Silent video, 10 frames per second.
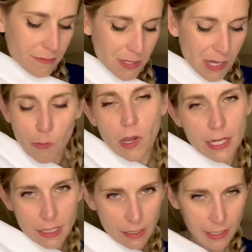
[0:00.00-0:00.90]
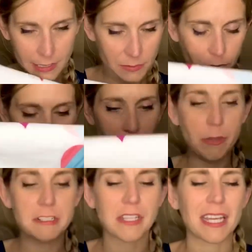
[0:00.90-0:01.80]
somewhat collectible Care
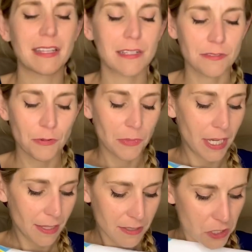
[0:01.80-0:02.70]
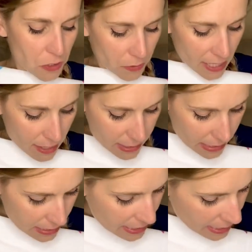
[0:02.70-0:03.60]
Bears. I think it's from like the two
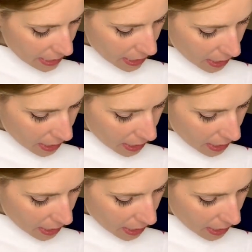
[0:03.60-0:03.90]
thousands.